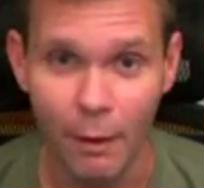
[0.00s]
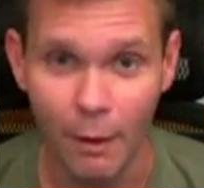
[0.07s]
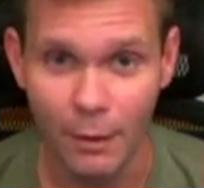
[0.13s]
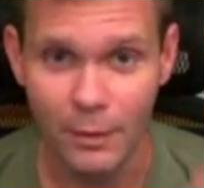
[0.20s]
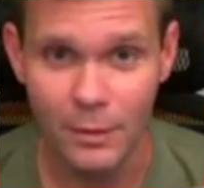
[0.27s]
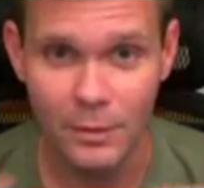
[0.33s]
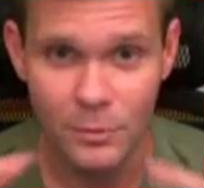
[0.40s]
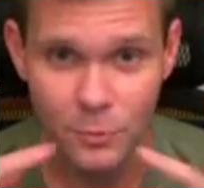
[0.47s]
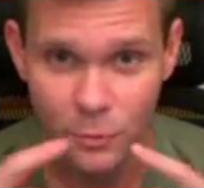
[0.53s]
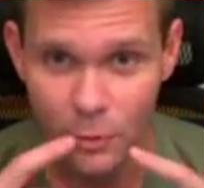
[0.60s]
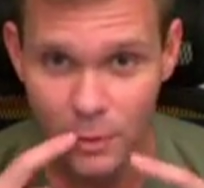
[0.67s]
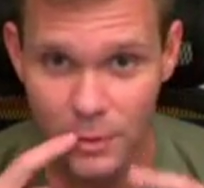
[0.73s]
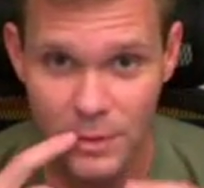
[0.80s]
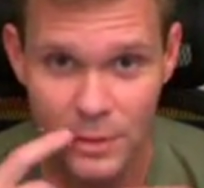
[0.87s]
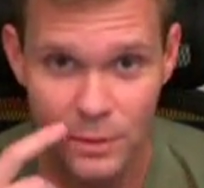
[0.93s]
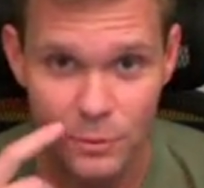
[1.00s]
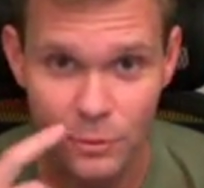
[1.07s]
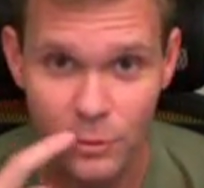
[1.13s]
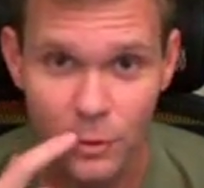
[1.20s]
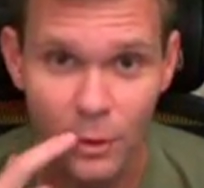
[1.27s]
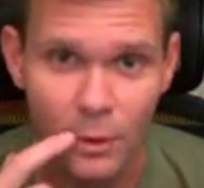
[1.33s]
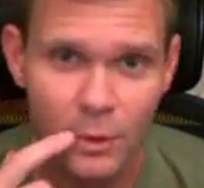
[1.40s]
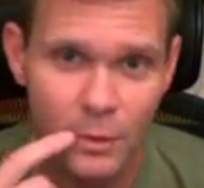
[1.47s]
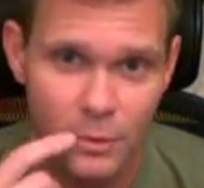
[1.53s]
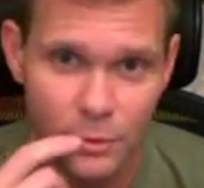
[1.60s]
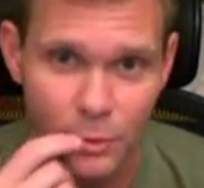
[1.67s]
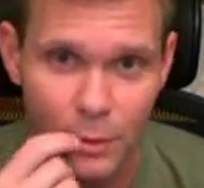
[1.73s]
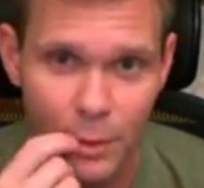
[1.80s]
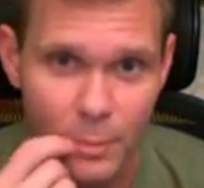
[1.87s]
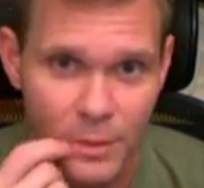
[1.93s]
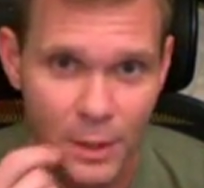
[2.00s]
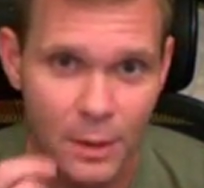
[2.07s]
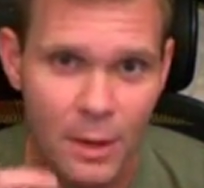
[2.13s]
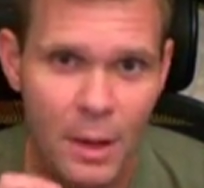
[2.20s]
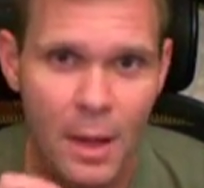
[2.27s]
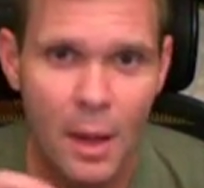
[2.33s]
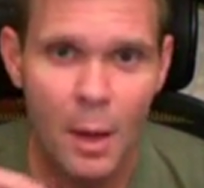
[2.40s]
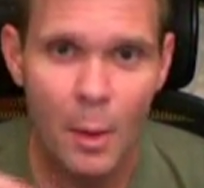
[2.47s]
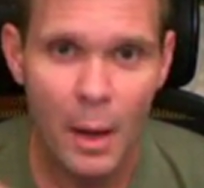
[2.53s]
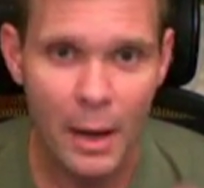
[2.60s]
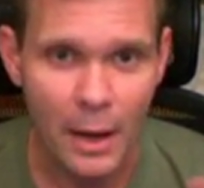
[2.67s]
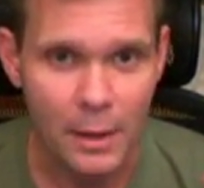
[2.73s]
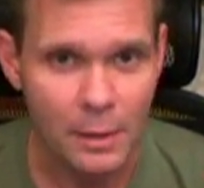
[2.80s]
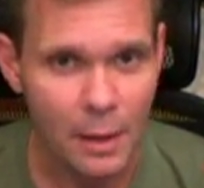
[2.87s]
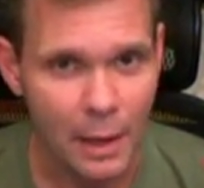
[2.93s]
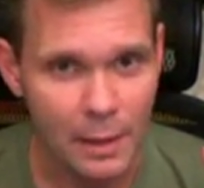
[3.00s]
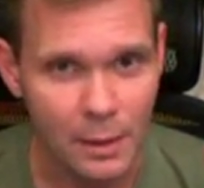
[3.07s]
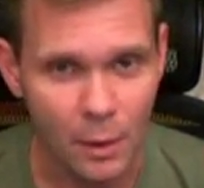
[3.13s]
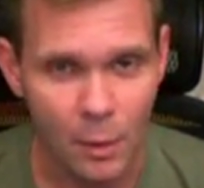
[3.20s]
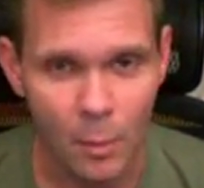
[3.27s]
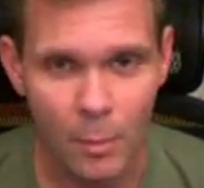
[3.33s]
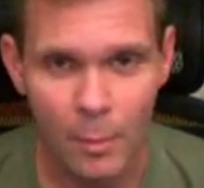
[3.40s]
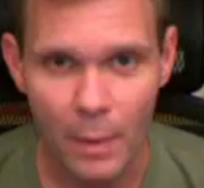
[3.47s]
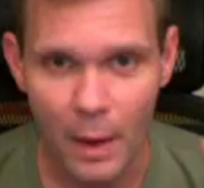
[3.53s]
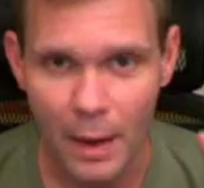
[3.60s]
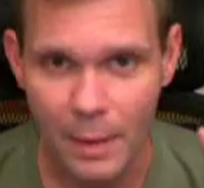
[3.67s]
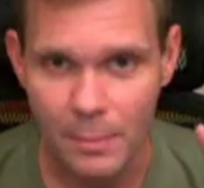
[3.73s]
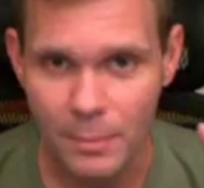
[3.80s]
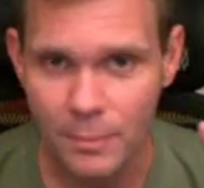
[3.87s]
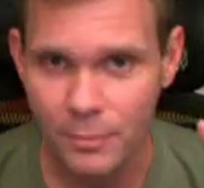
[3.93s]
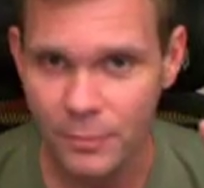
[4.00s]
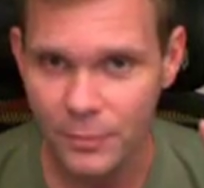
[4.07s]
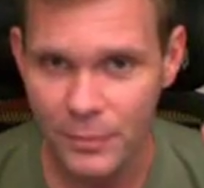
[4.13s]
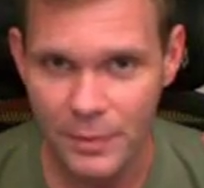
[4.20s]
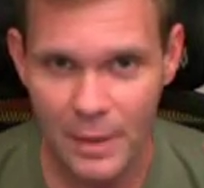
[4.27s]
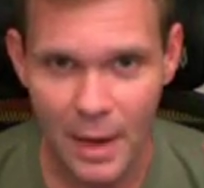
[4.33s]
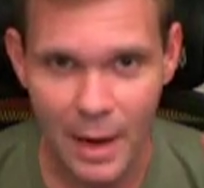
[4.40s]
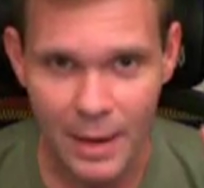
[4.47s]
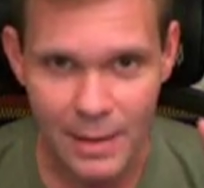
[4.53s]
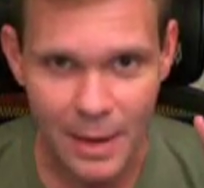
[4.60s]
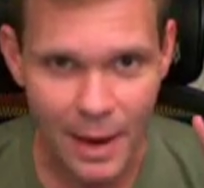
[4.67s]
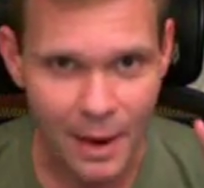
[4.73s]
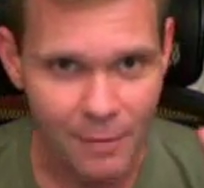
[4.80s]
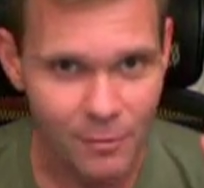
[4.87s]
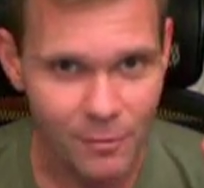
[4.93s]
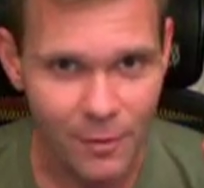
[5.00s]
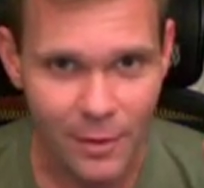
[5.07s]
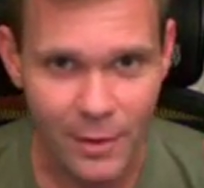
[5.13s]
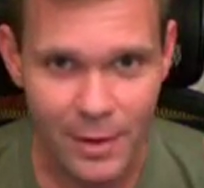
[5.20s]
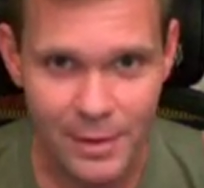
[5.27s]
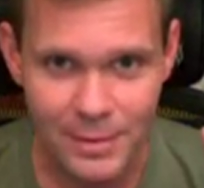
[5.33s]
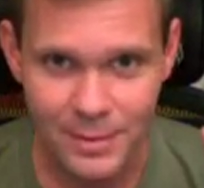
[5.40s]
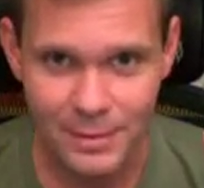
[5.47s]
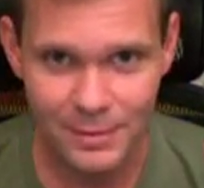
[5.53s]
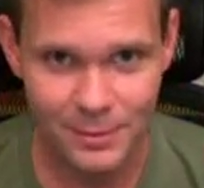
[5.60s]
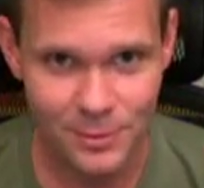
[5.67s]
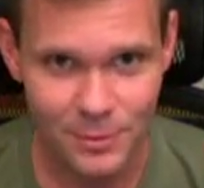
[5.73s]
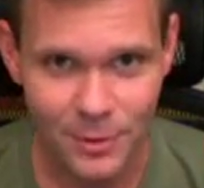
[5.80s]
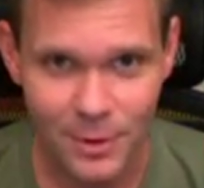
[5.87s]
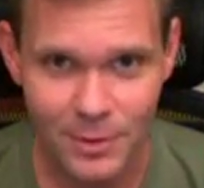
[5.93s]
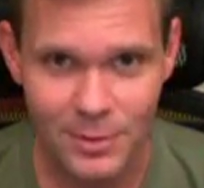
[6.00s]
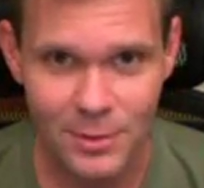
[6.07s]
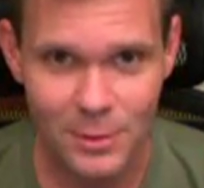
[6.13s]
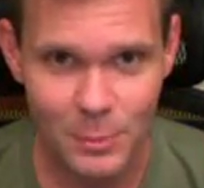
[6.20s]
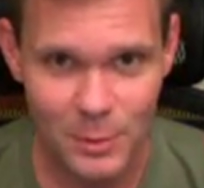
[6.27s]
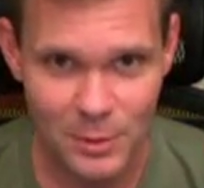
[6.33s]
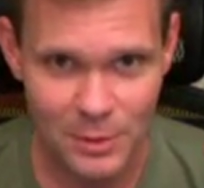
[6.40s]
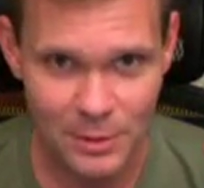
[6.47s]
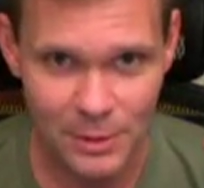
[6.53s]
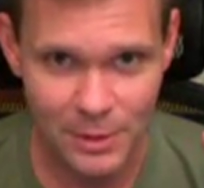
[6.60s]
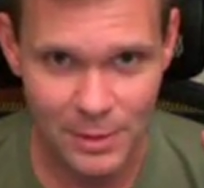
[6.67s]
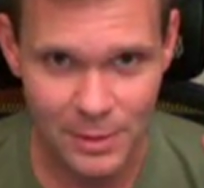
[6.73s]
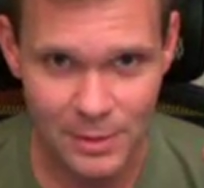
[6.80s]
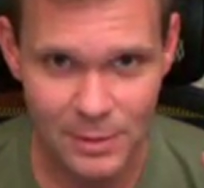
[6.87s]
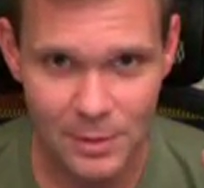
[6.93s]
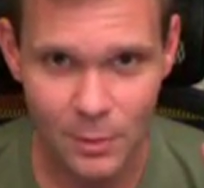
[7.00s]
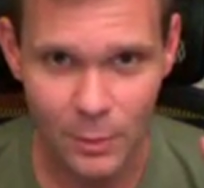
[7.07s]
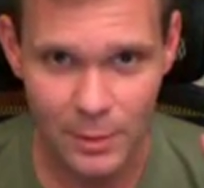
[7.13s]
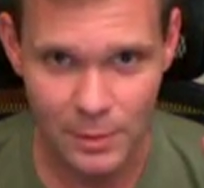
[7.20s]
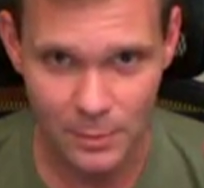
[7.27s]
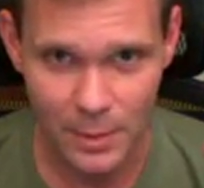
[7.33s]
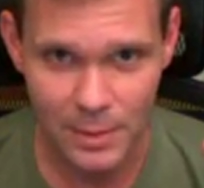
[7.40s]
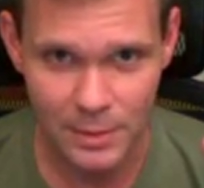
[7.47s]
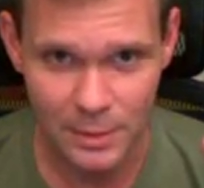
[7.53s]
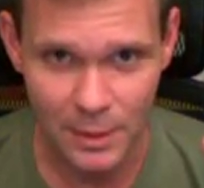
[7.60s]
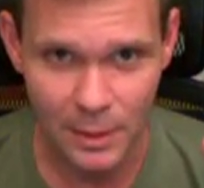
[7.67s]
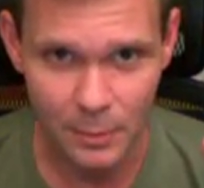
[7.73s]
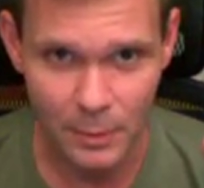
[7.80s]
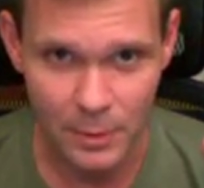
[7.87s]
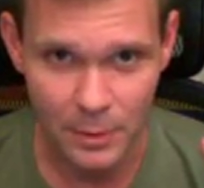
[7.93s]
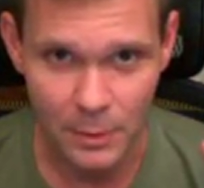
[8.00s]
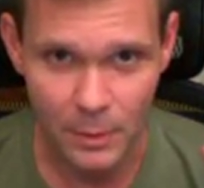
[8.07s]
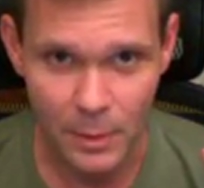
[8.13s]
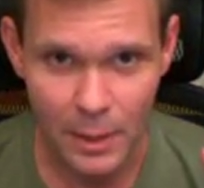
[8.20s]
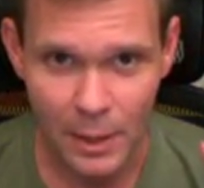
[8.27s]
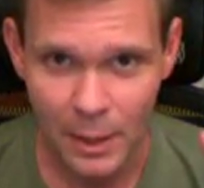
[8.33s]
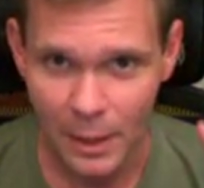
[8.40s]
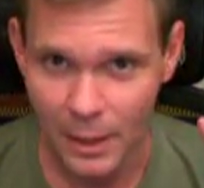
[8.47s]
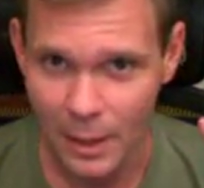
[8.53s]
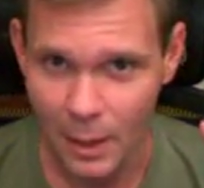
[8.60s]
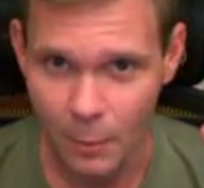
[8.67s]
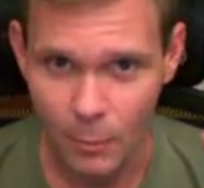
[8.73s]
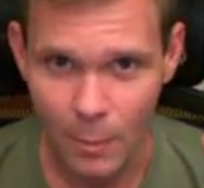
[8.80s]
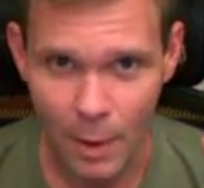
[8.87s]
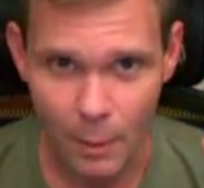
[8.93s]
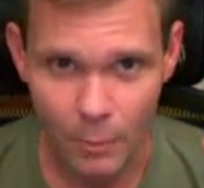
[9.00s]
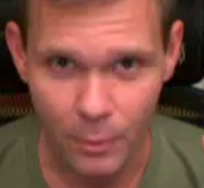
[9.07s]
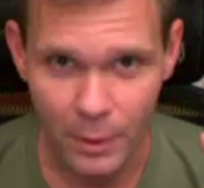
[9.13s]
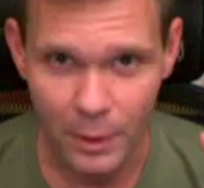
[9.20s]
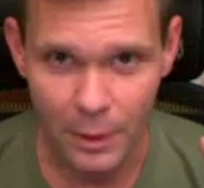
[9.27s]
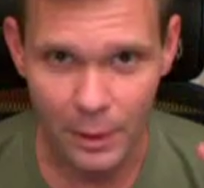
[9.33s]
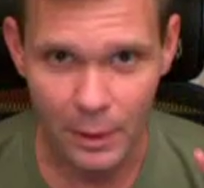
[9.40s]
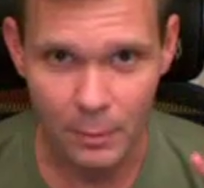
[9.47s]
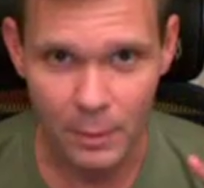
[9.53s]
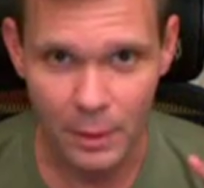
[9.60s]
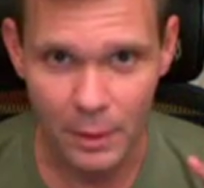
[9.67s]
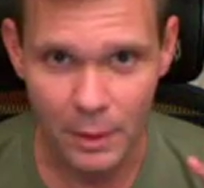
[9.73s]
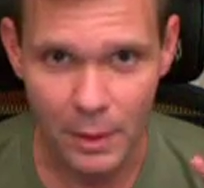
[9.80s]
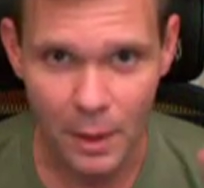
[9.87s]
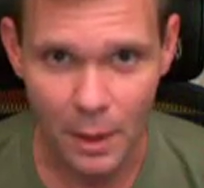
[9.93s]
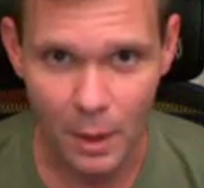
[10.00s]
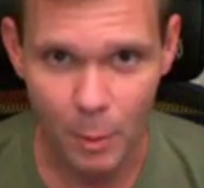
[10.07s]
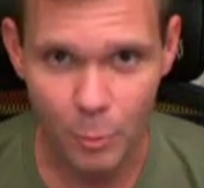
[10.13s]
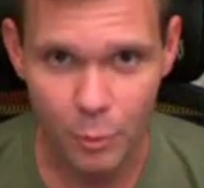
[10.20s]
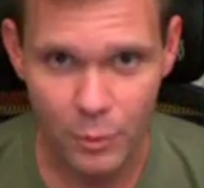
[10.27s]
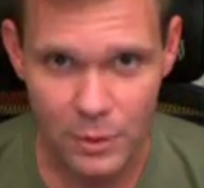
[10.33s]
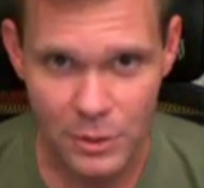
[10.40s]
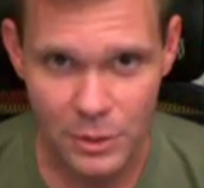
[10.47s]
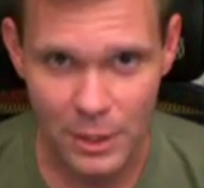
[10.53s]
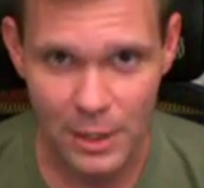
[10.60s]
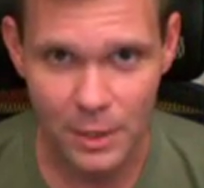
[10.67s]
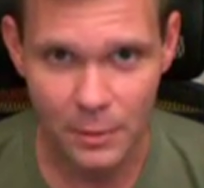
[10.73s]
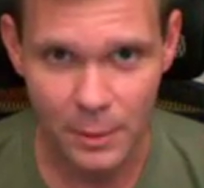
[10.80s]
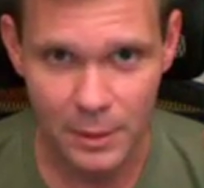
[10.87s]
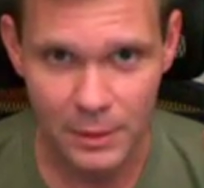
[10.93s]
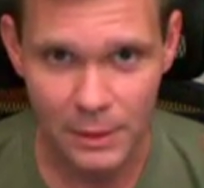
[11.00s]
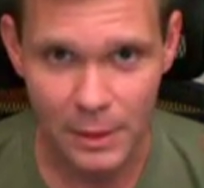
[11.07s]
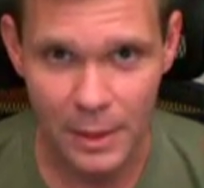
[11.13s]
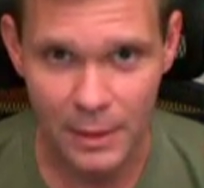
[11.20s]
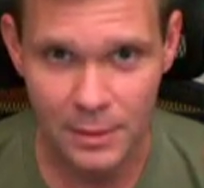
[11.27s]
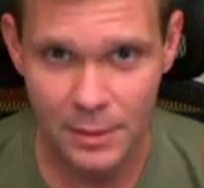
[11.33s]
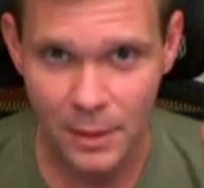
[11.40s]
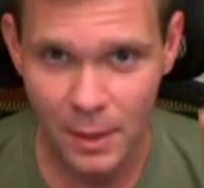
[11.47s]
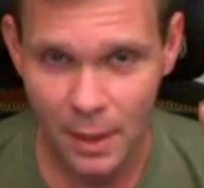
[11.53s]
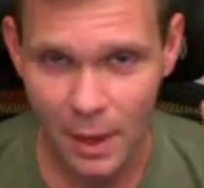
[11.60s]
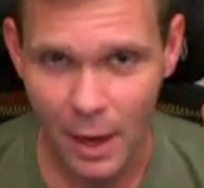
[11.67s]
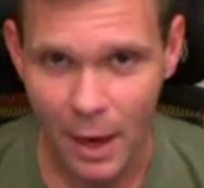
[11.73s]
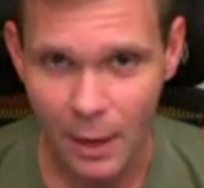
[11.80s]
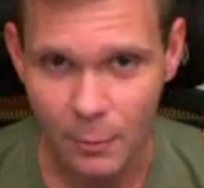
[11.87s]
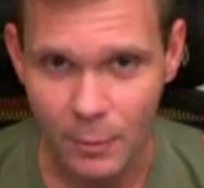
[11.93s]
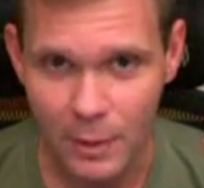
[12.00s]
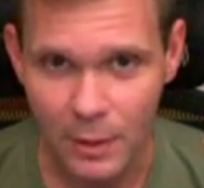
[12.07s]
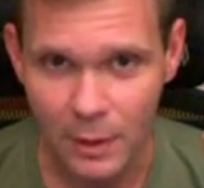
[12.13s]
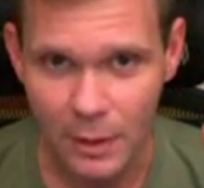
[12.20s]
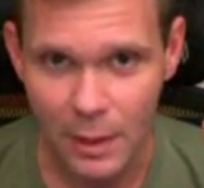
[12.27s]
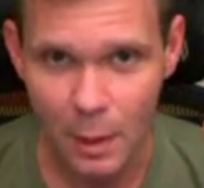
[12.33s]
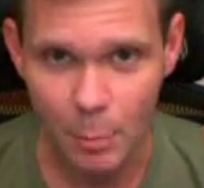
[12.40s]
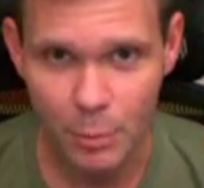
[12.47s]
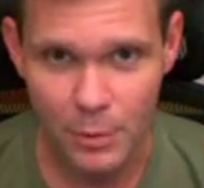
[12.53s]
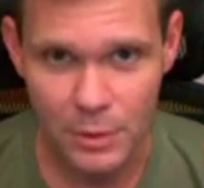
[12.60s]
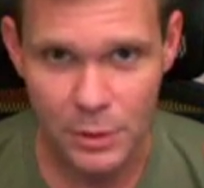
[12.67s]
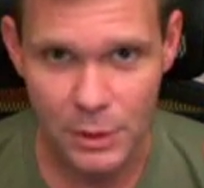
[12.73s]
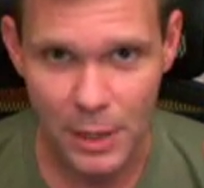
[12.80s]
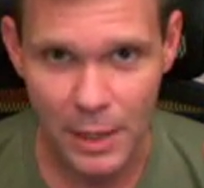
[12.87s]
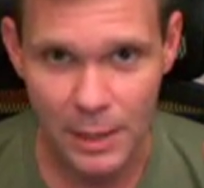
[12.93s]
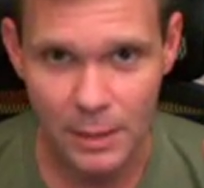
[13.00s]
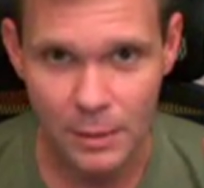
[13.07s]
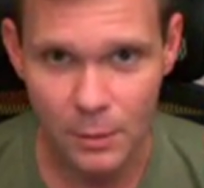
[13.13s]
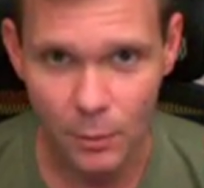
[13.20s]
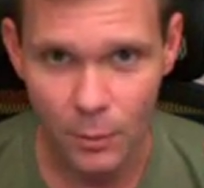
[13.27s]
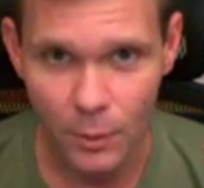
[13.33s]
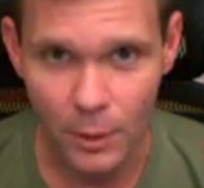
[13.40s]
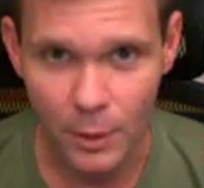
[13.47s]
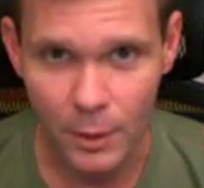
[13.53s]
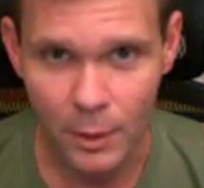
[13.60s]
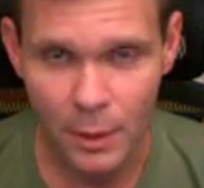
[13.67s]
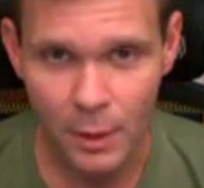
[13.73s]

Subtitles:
then drool. You see the drool comes down. And I know, I have a very strong suspicion that this is going to resonate with you. And I really, really appreciate your intellect. I really appreciate your